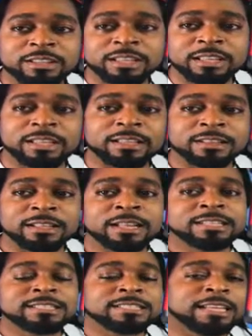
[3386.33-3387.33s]
in.
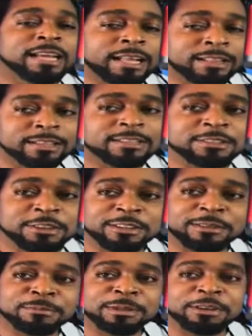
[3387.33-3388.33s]
Danny's
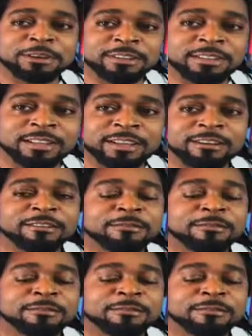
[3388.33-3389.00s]
gonna be on there.